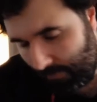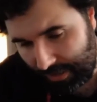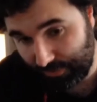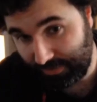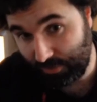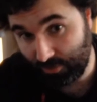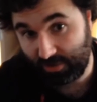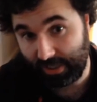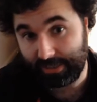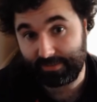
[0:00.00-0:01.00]
Because it does
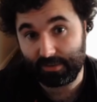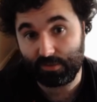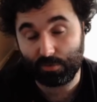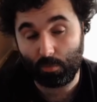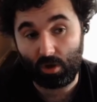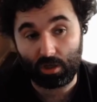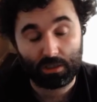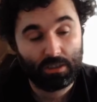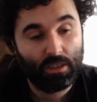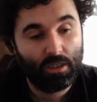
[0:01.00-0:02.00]
say season 1.
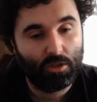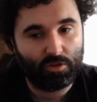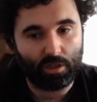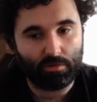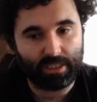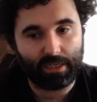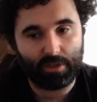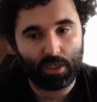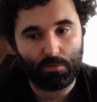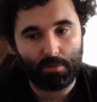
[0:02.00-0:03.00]
So you never
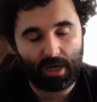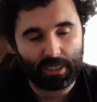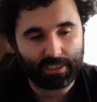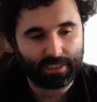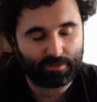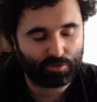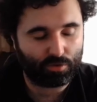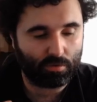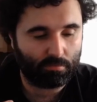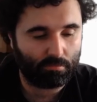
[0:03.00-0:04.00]
know, we might get
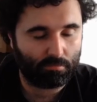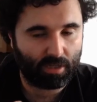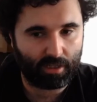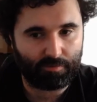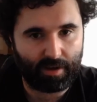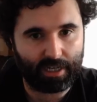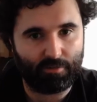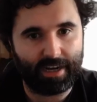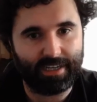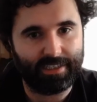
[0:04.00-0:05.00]
some
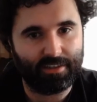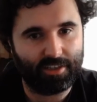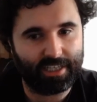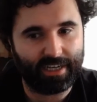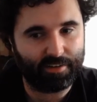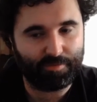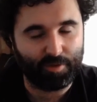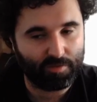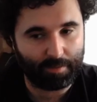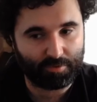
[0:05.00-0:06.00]
cliffhanger ending at the end of the
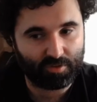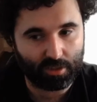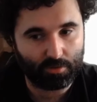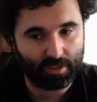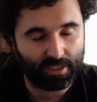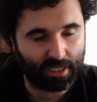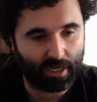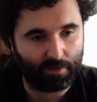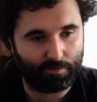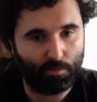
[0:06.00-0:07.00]
4th episode and then
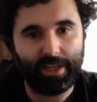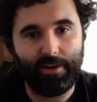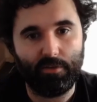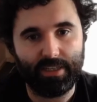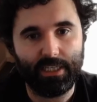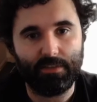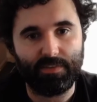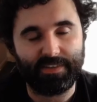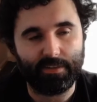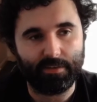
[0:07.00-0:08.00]
have to wait another year
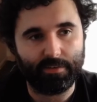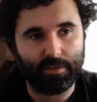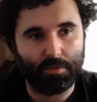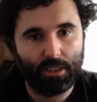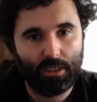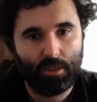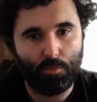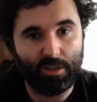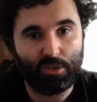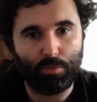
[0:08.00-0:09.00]
for season 2.
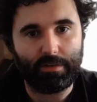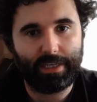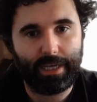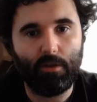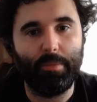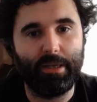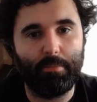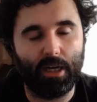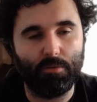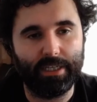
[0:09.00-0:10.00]
Which will kill me,
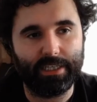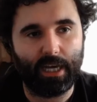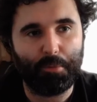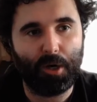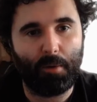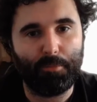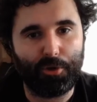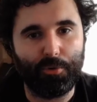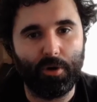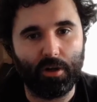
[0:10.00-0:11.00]
by the way, Capcom.
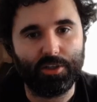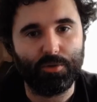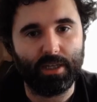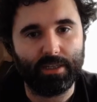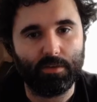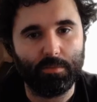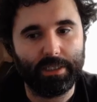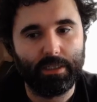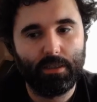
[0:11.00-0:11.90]
Do not do that to me.